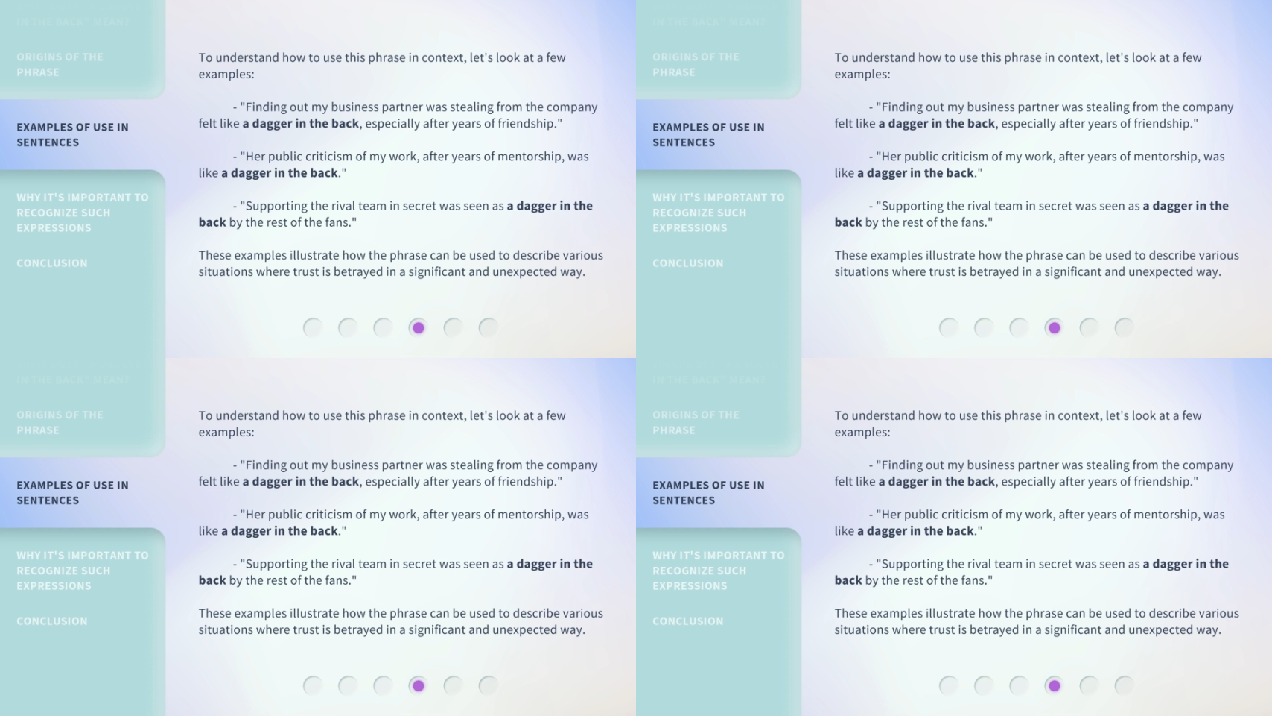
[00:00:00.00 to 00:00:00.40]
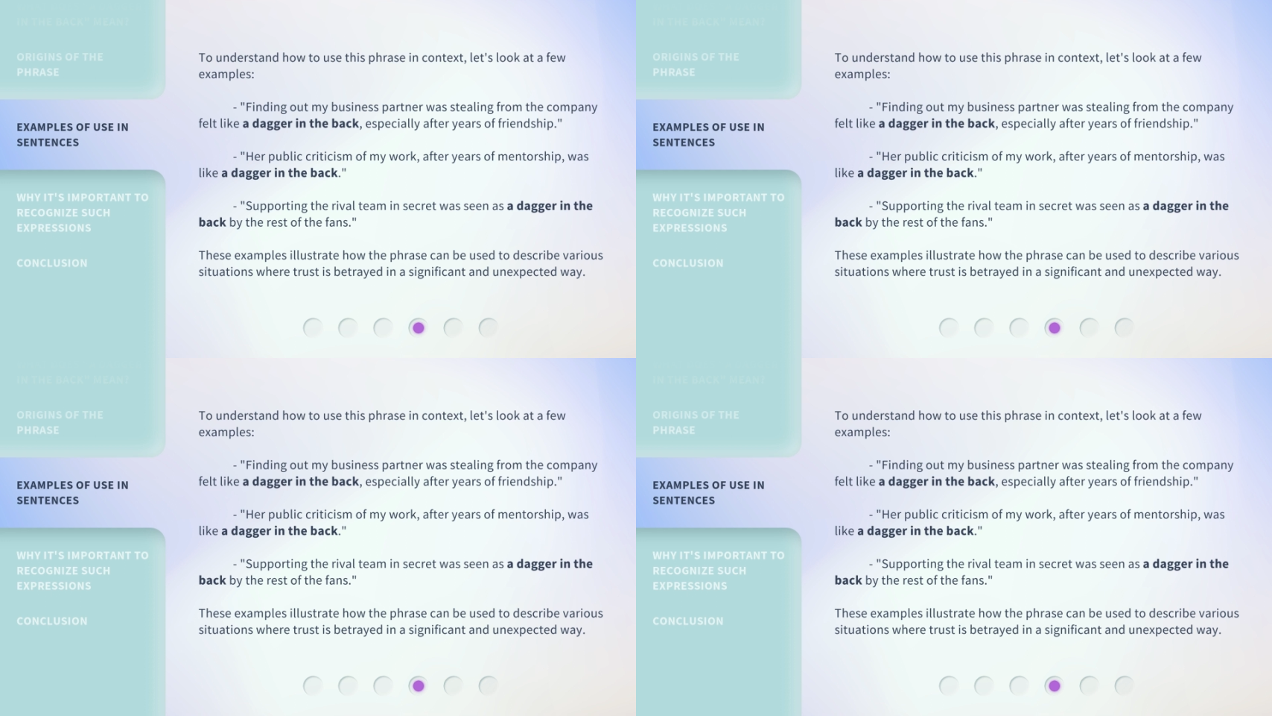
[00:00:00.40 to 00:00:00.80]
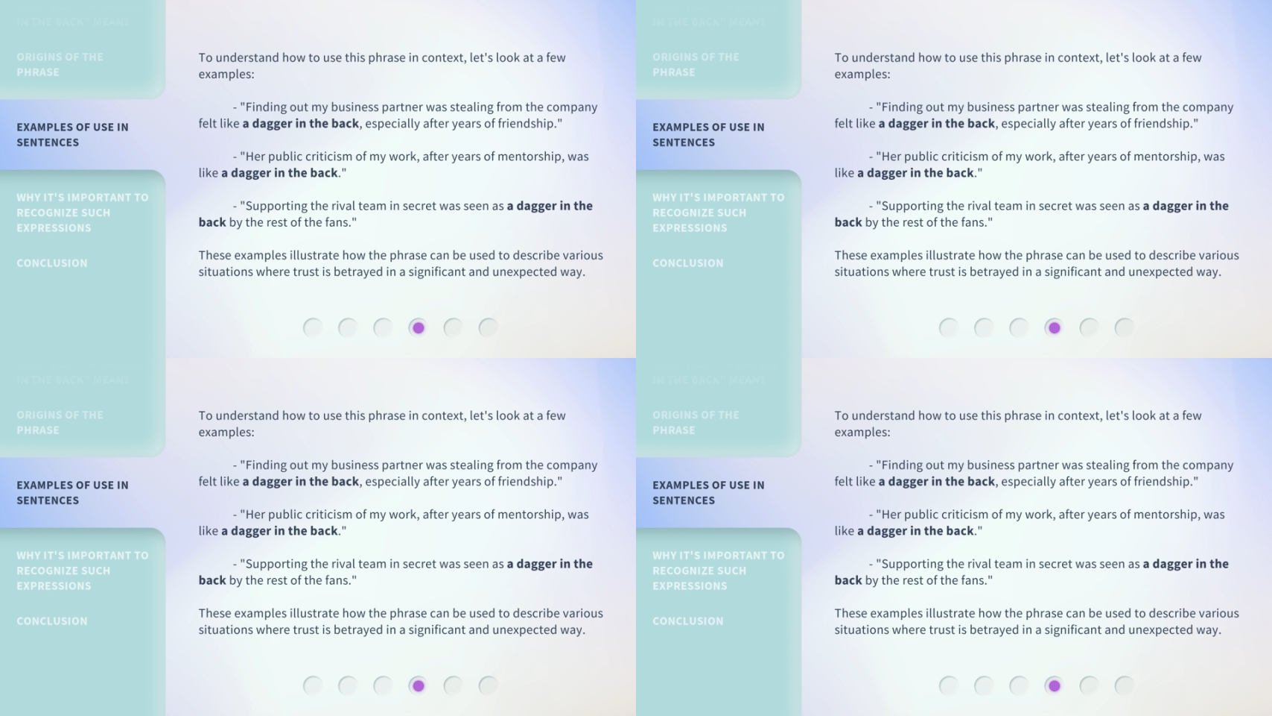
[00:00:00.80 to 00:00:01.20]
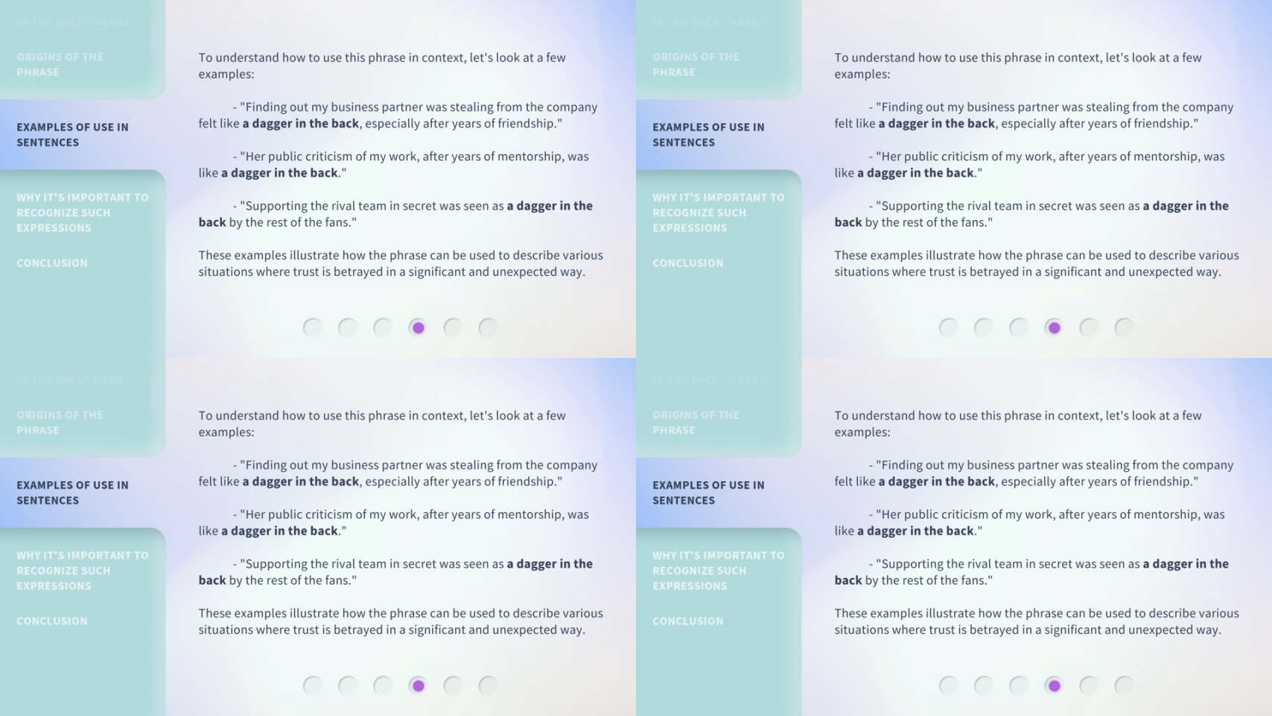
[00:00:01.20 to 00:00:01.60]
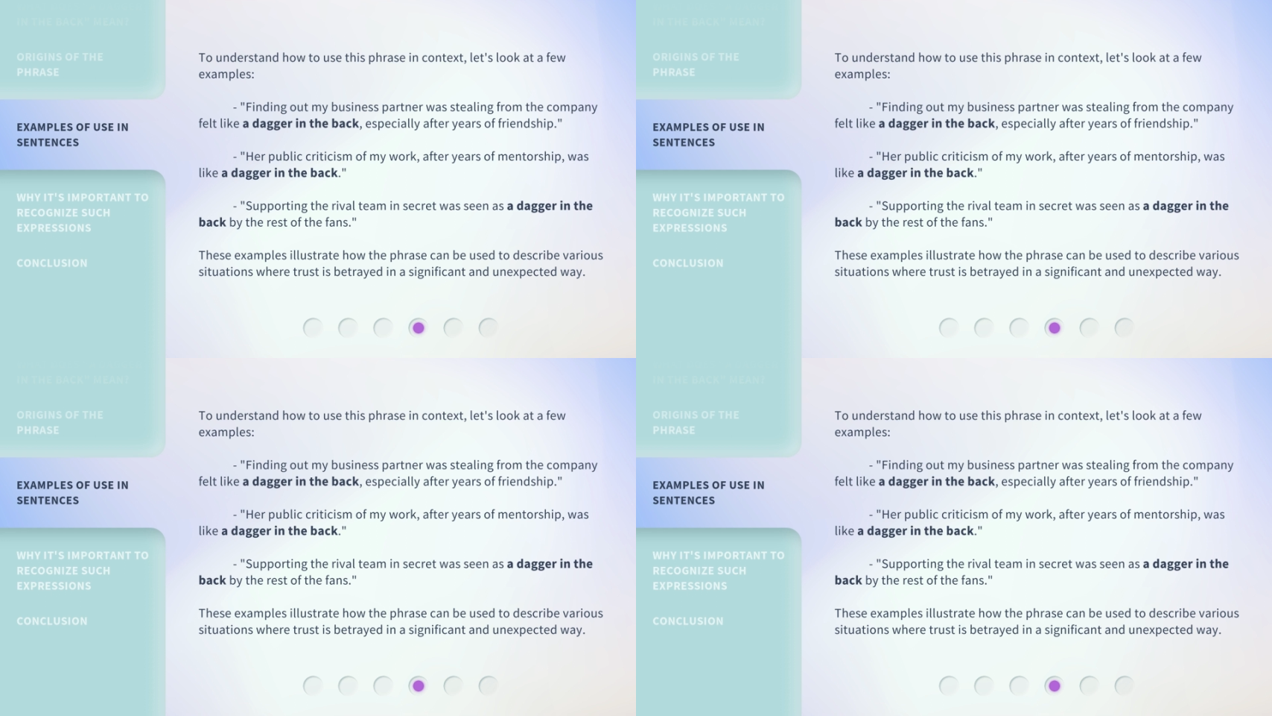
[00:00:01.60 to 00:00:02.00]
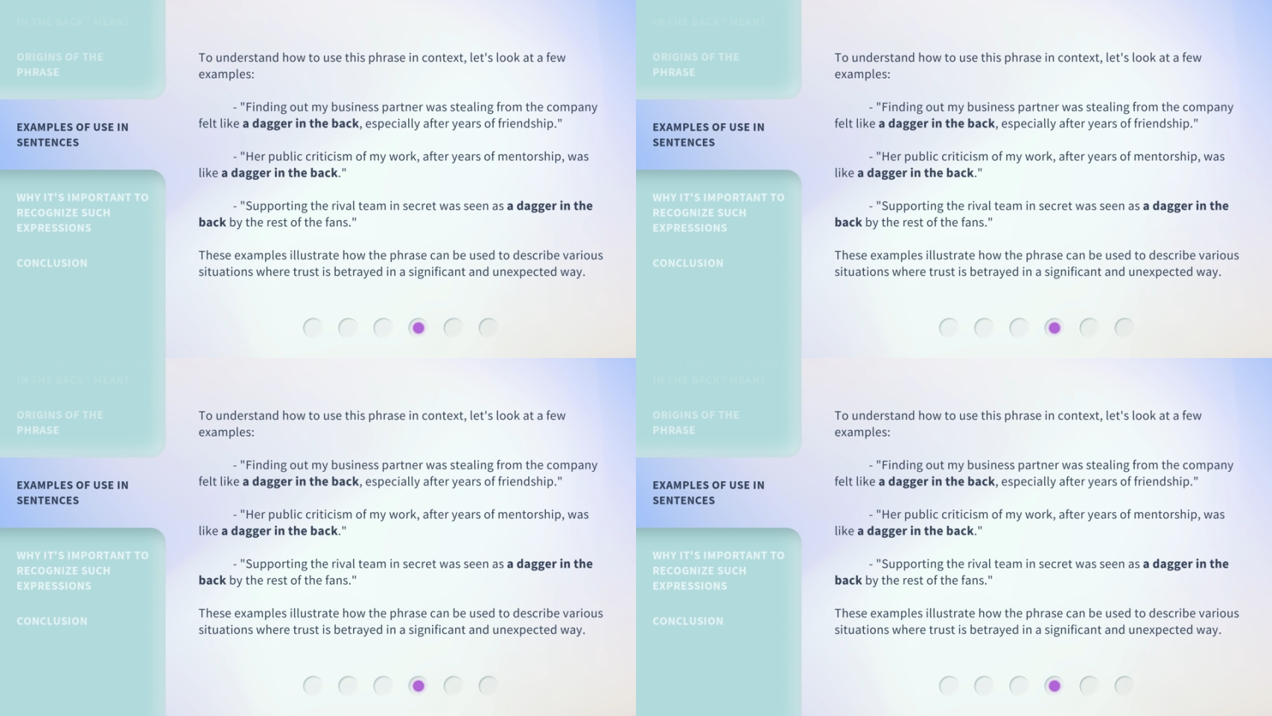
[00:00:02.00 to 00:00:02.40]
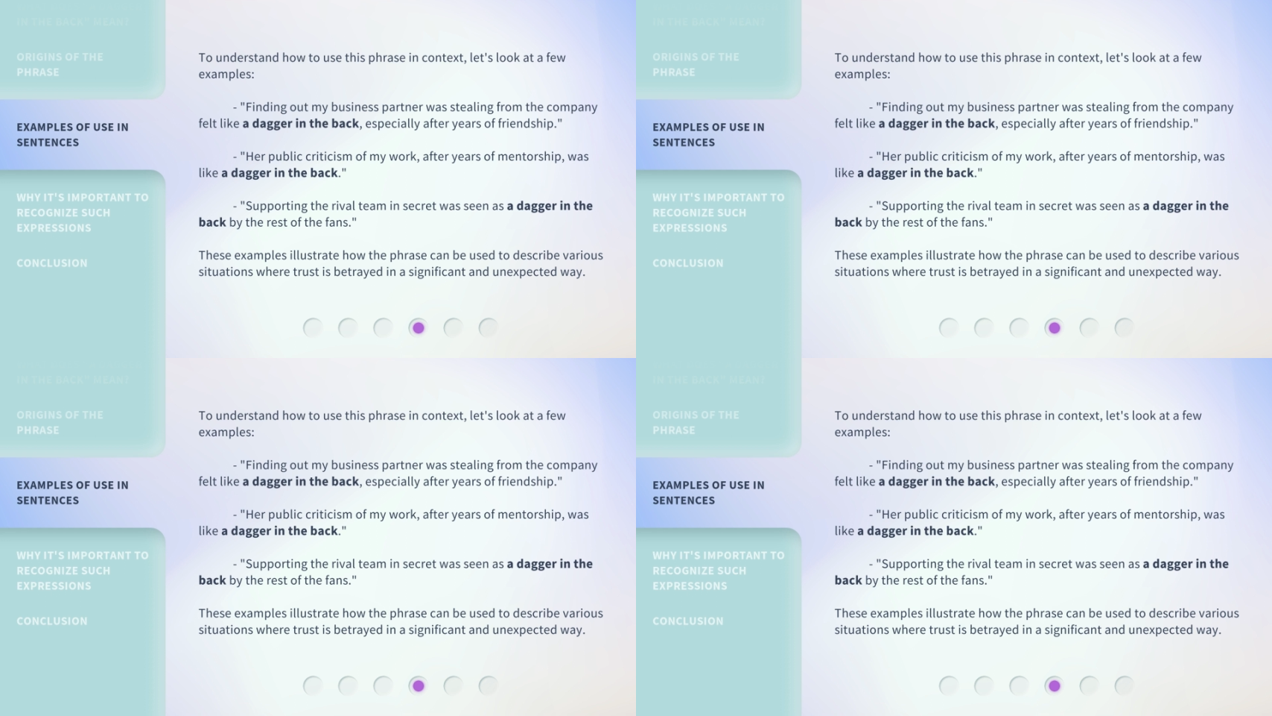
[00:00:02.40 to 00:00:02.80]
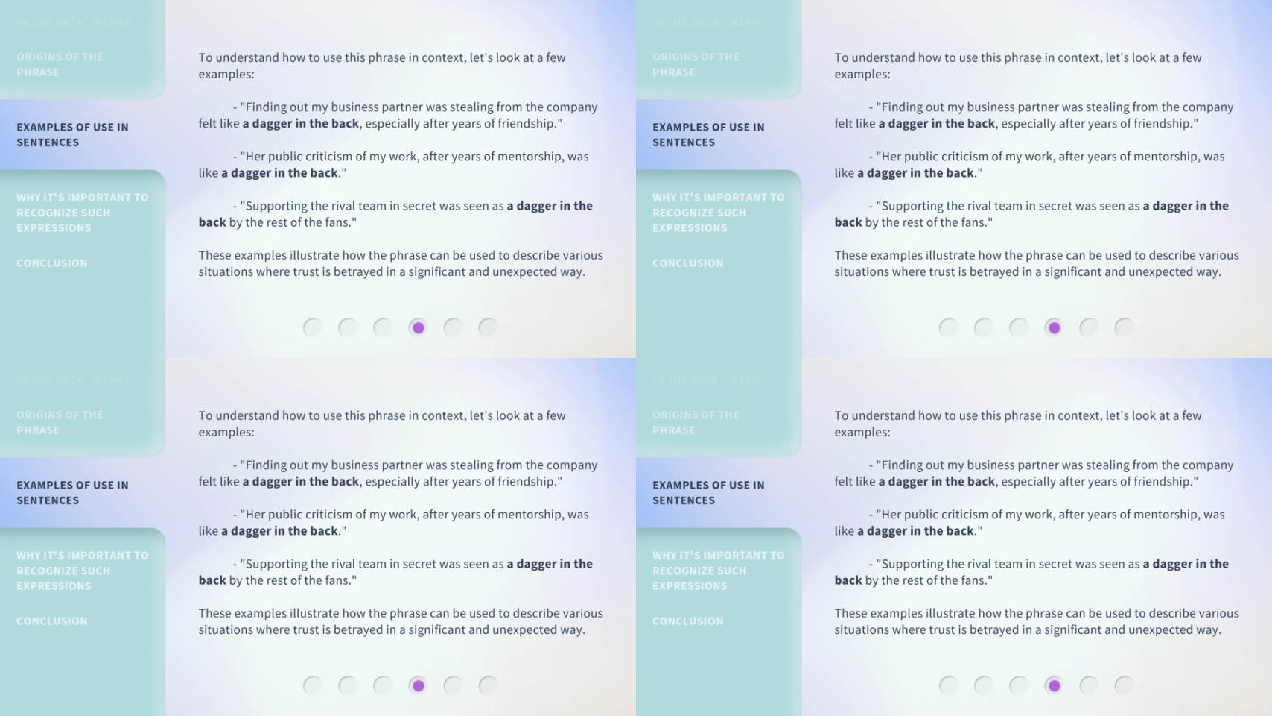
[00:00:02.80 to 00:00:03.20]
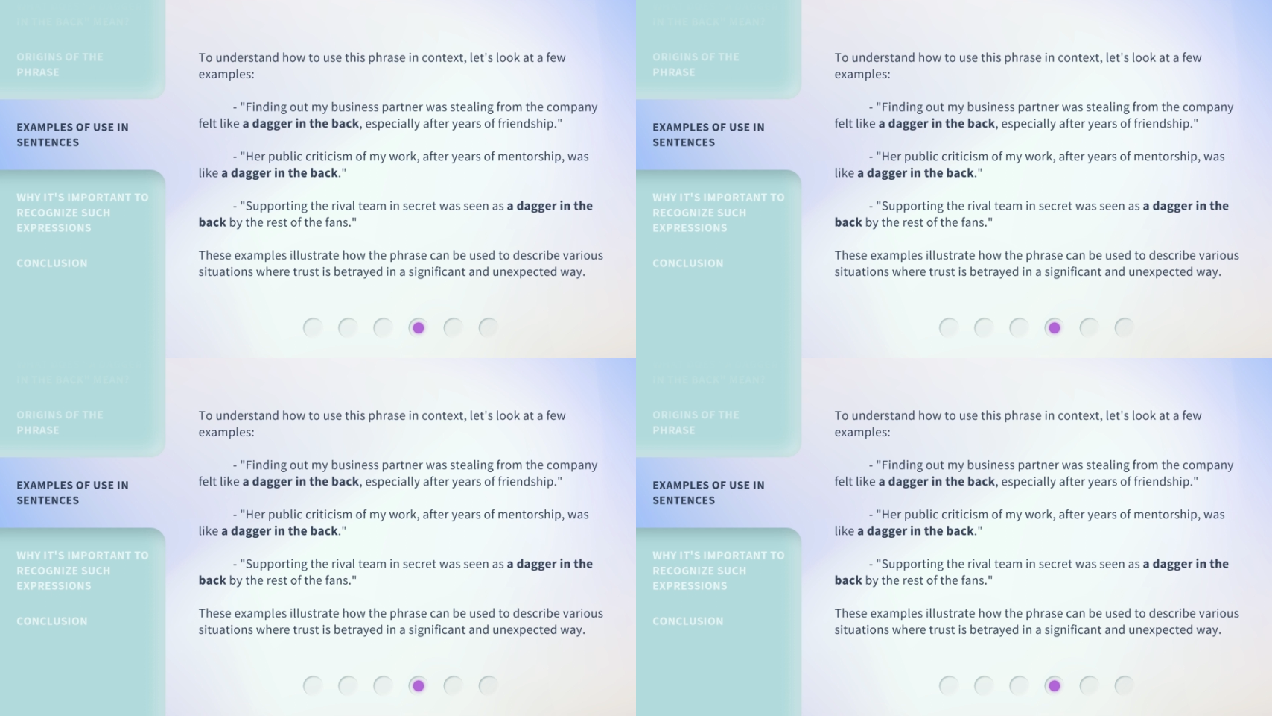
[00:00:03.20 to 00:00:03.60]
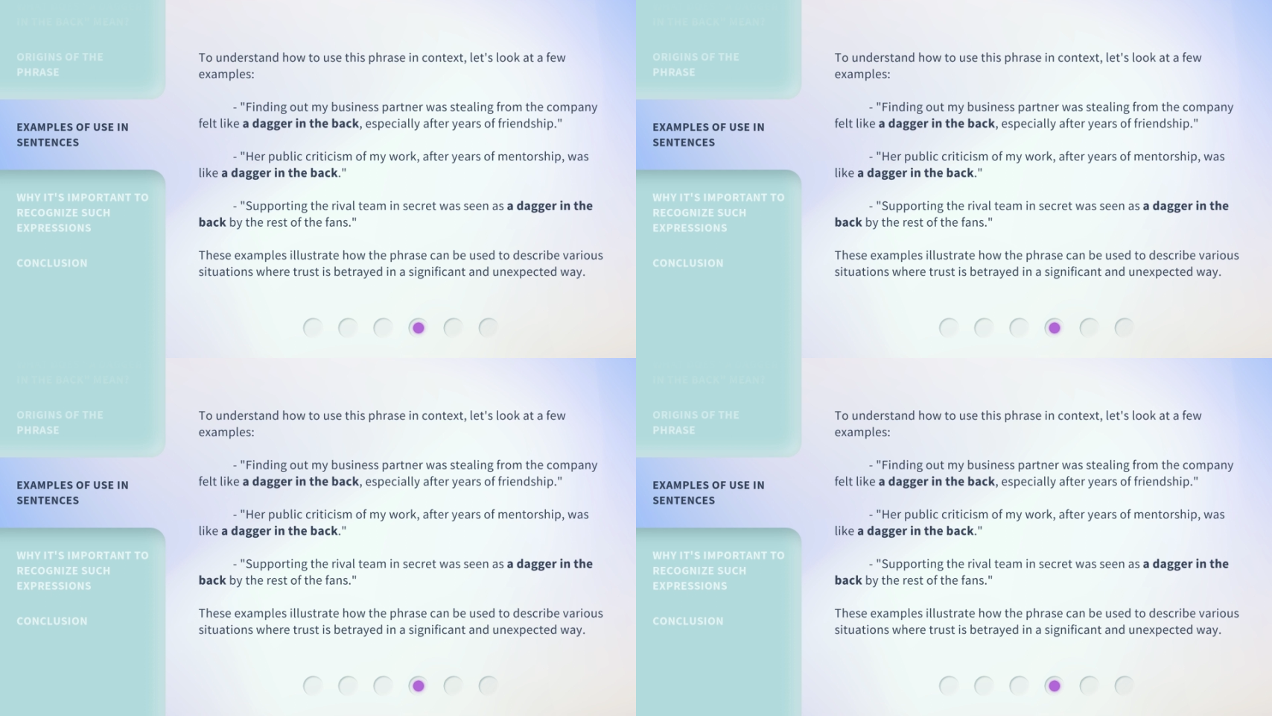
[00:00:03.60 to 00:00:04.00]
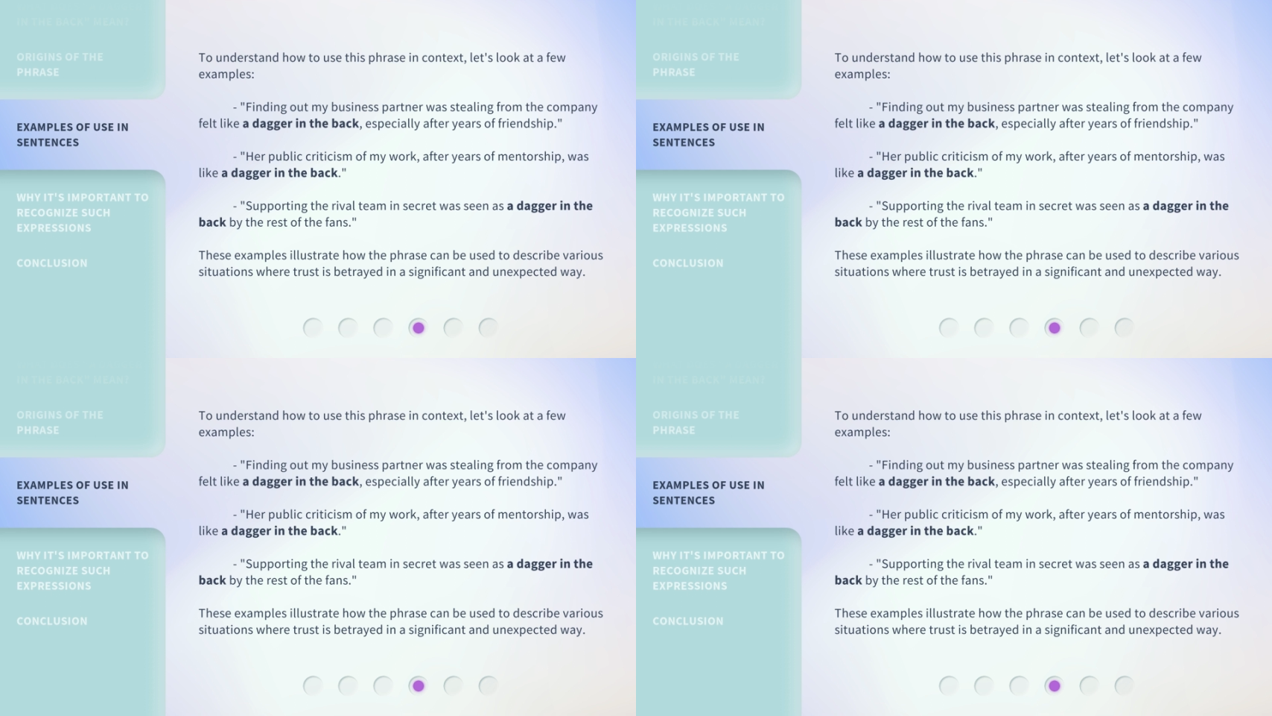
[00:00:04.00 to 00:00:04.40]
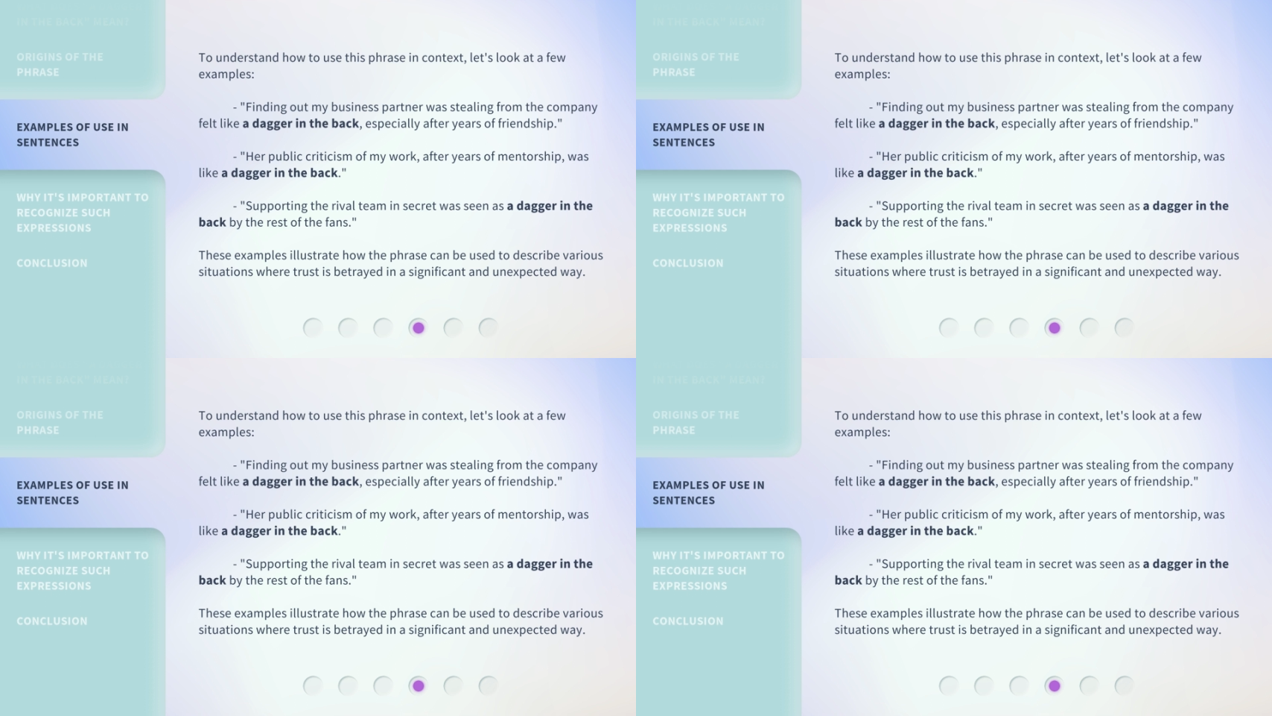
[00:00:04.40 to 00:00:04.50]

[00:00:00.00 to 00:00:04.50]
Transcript: Nobody's mouth can be seen.